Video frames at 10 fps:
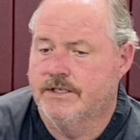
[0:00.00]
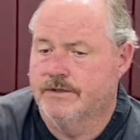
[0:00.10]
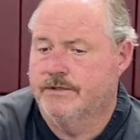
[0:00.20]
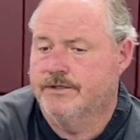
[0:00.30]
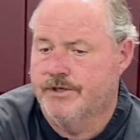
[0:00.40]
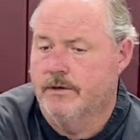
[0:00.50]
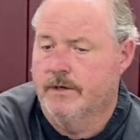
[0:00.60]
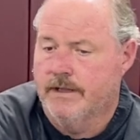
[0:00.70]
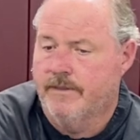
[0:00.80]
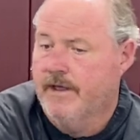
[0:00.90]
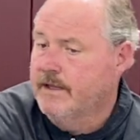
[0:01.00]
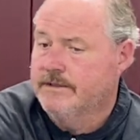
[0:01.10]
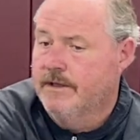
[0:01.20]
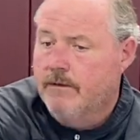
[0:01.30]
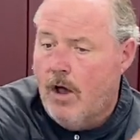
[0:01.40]
there's certainly
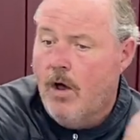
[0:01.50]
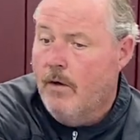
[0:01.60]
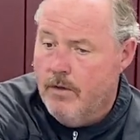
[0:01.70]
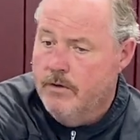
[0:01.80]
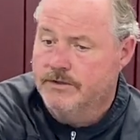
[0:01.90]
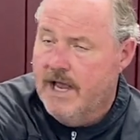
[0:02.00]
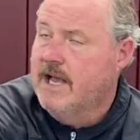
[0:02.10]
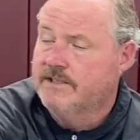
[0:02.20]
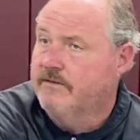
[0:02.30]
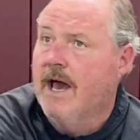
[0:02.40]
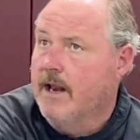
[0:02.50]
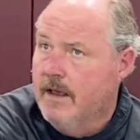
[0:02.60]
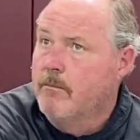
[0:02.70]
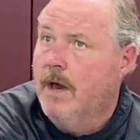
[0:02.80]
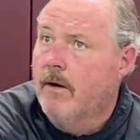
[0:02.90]
things that all those guys have got to
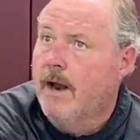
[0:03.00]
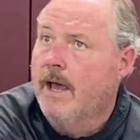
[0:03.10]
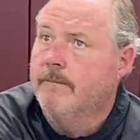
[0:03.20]
get better at.